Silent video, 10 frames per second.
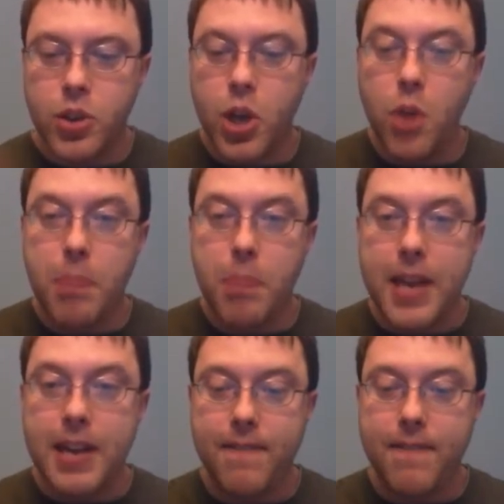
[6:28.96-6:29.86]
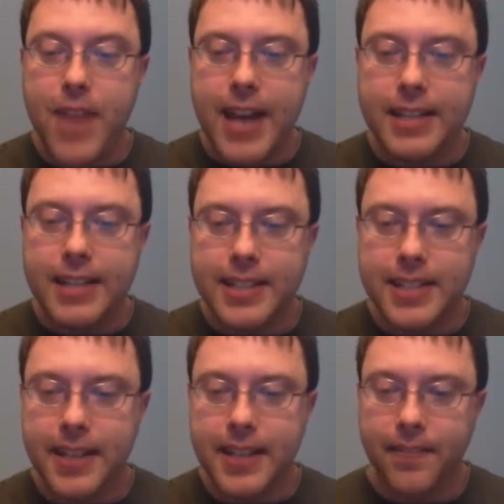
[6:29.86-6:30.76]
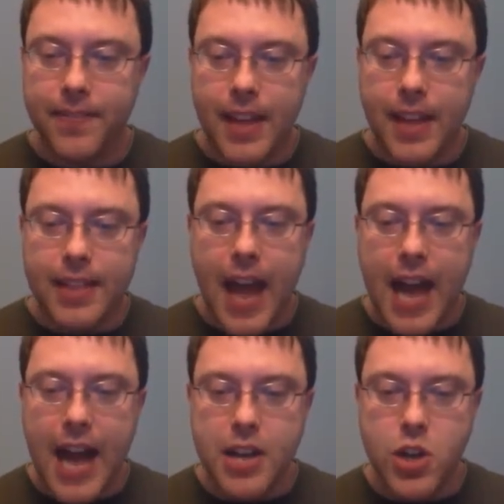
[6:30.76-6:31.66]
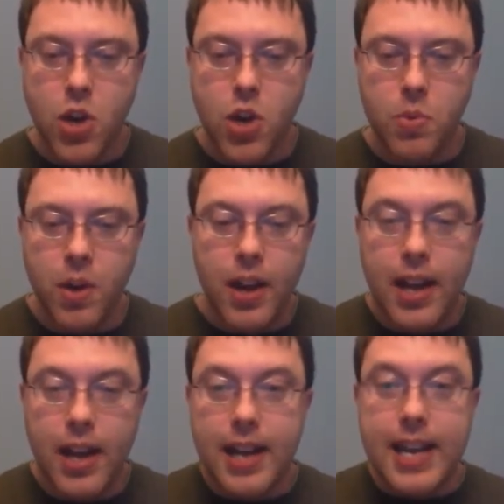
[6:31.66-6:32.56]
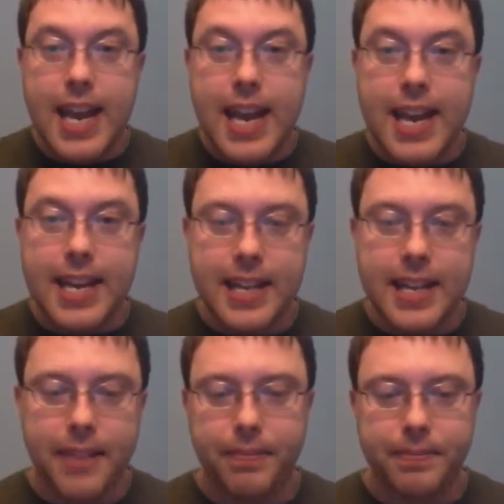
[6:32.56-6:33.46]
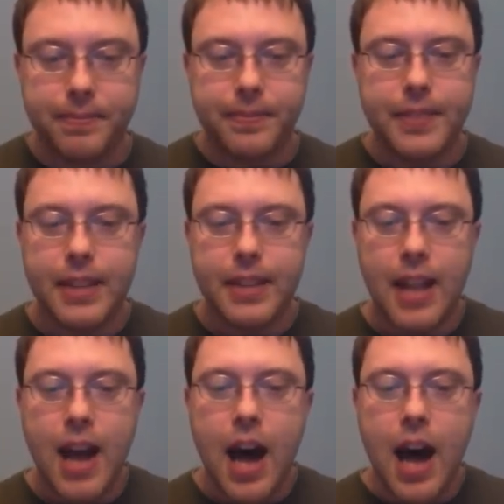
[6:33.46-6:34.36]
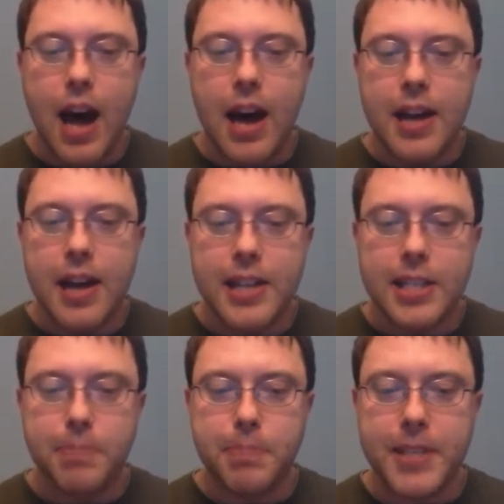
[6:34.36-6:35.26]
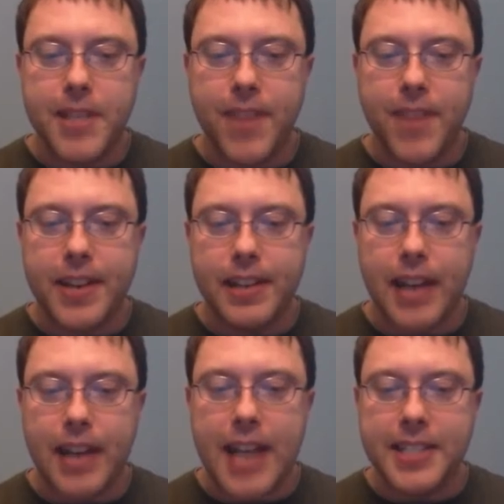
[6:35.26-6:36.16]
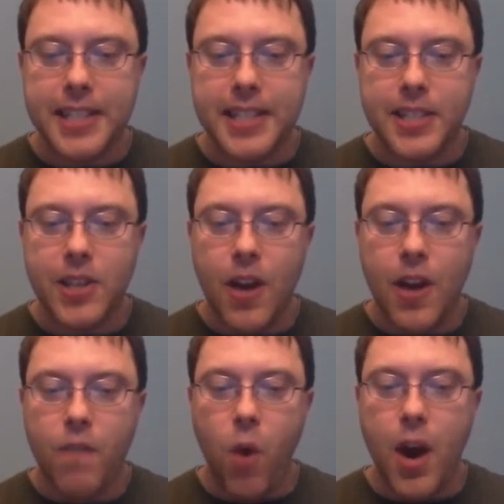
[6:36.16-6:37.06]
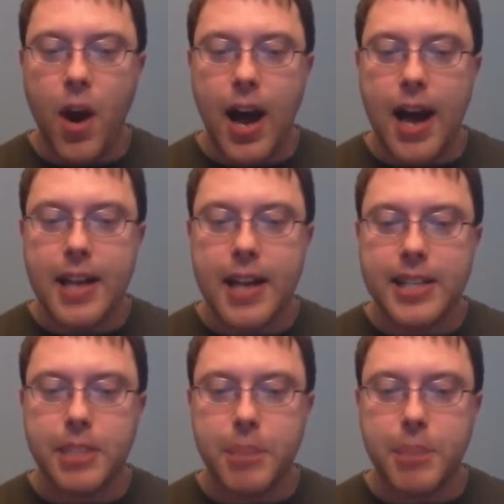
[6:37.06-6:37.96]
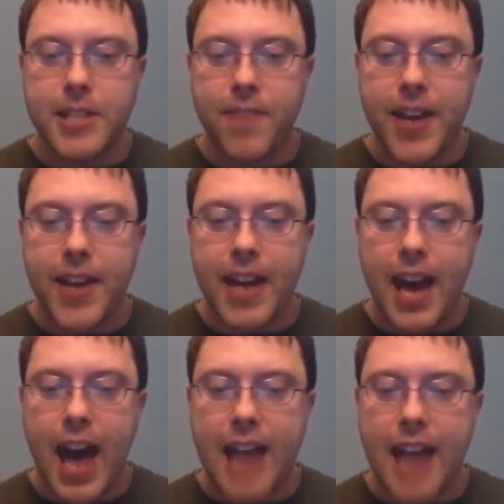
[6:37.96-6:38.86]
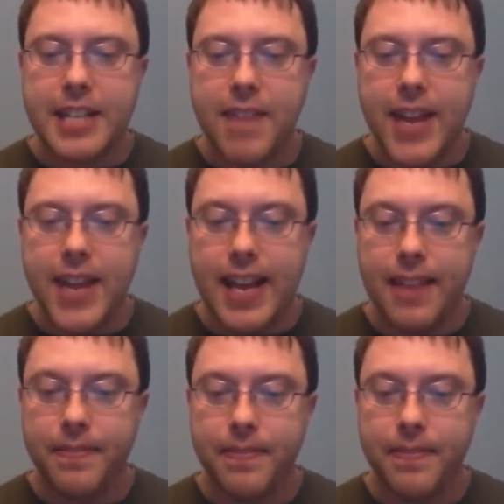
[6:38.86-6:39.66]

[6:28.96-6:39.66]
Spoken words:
to be convinced that you need a specific license for a specific activity.